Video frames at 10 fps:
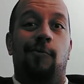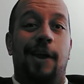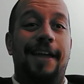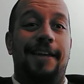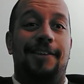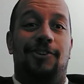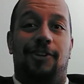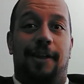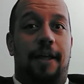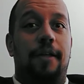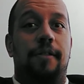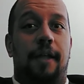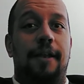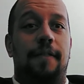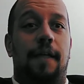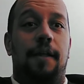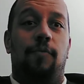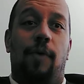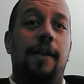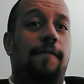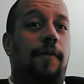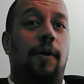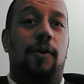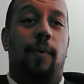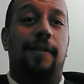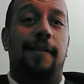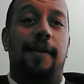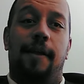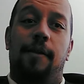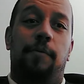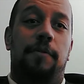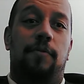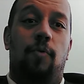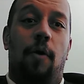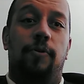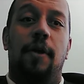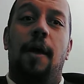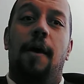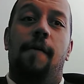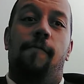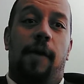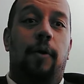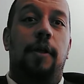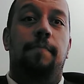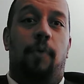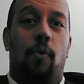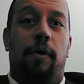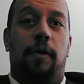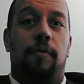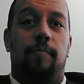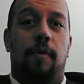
Rage, today, stating that he read it very quickly and it was, quote, very boring.